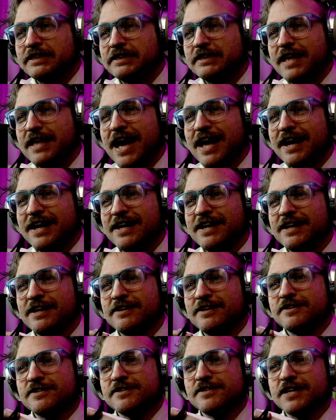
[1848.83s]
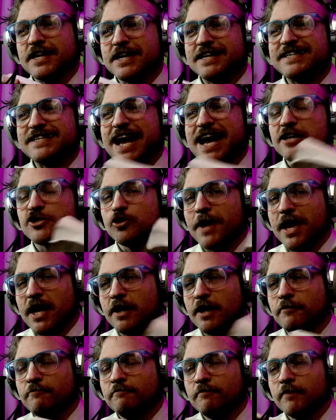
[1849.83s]
that is
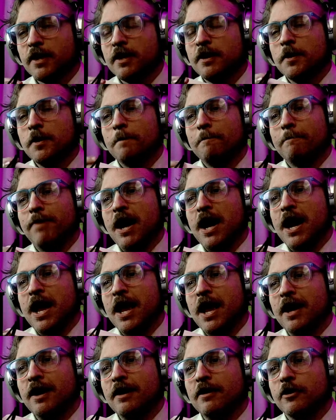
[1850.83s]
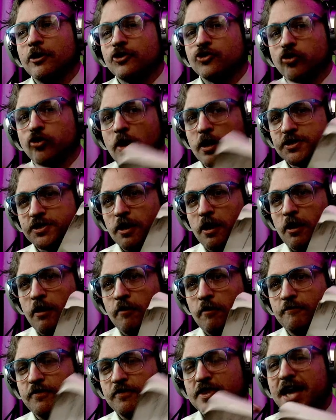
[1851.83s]
exacerbated by a trust
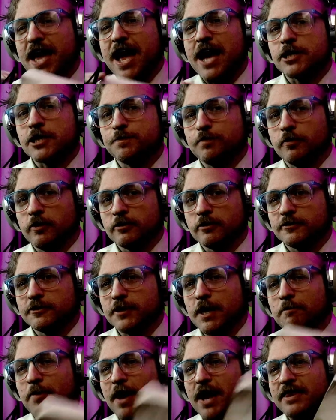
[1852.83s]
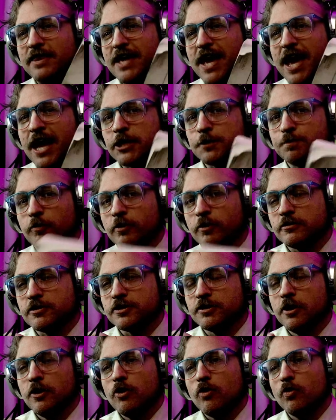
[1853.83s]
of the experts. And by the
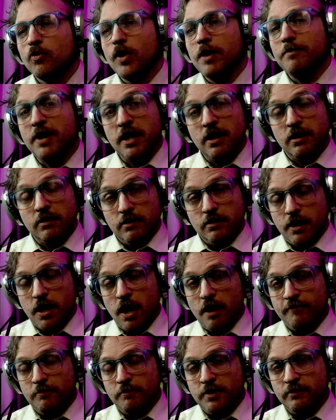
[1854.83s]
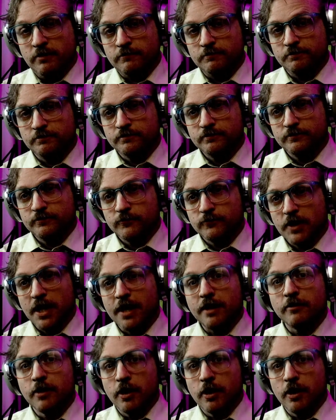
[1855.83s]
experts, we mean government, right?